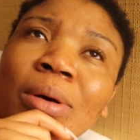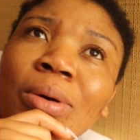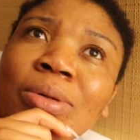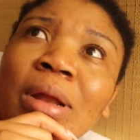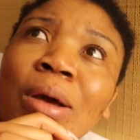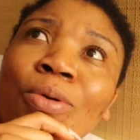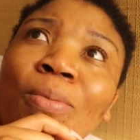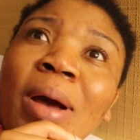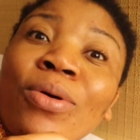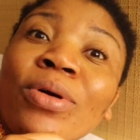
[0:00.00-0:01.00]
I was like, oh
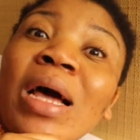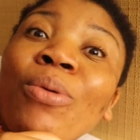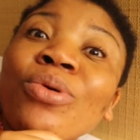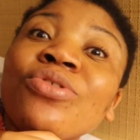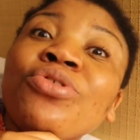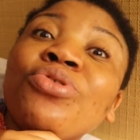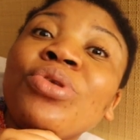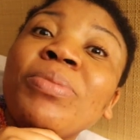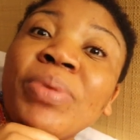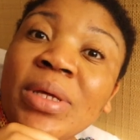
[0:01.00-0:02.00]
my God, that was
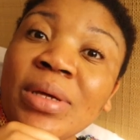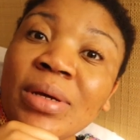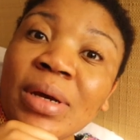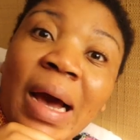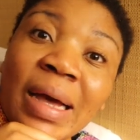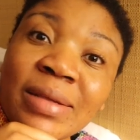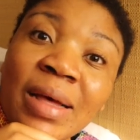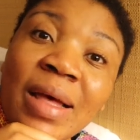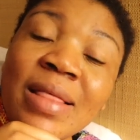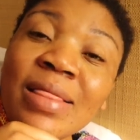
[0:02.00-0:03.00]
creepy, guys.
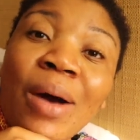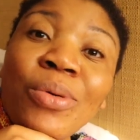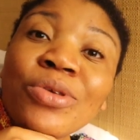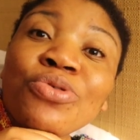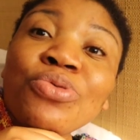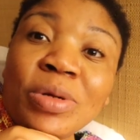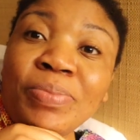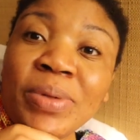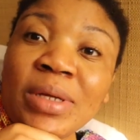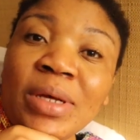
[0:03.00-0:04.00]
That was
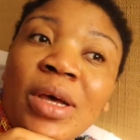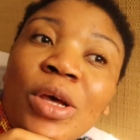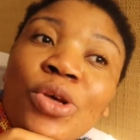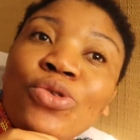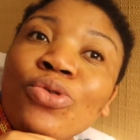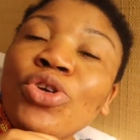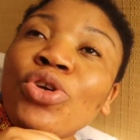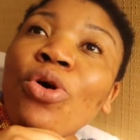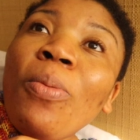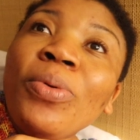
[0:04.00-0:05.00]
creepy. So
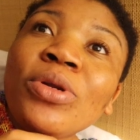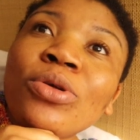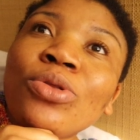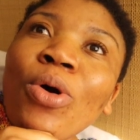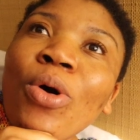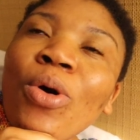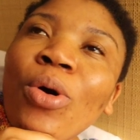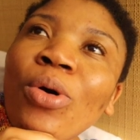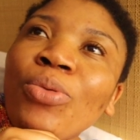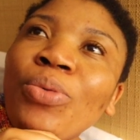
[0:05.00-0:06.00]
she opened the
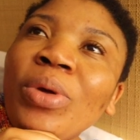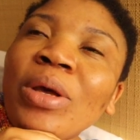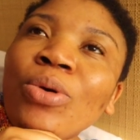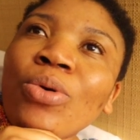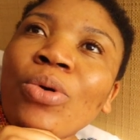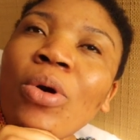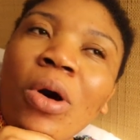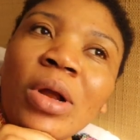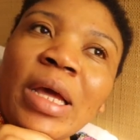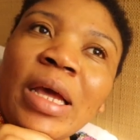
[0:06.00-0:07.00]
door, we
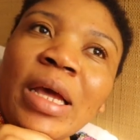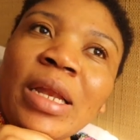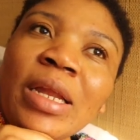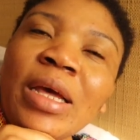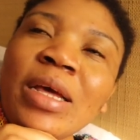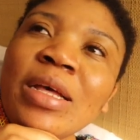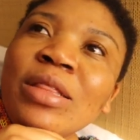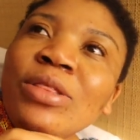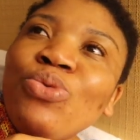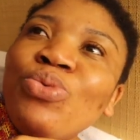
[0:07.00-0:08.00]
got in.
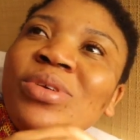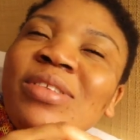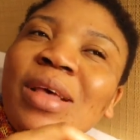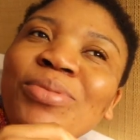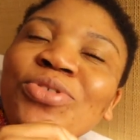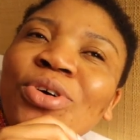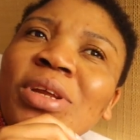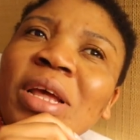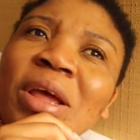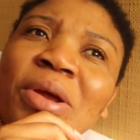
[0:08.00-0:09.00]
The reception
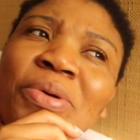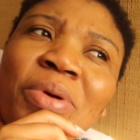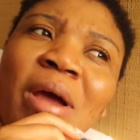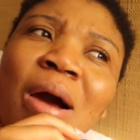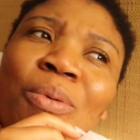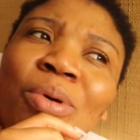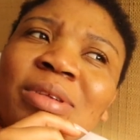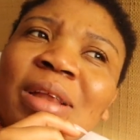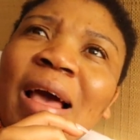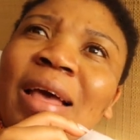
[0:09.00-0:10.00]
area
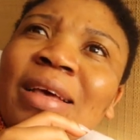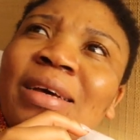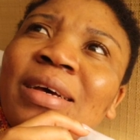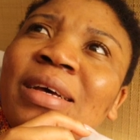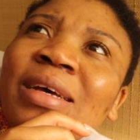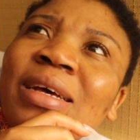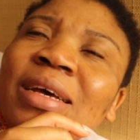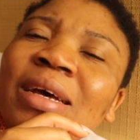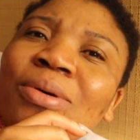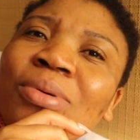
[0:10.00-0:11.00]
was like
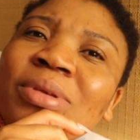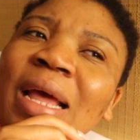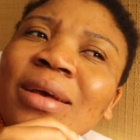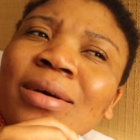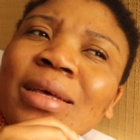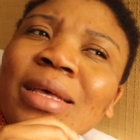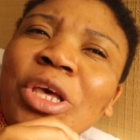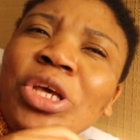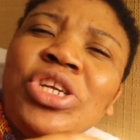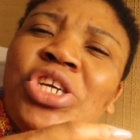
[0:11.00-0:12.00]
was like a
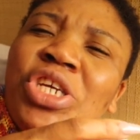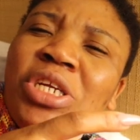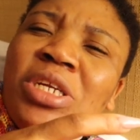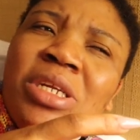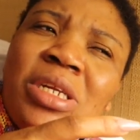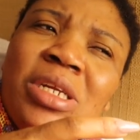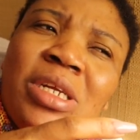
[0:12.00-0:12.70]
kitchen.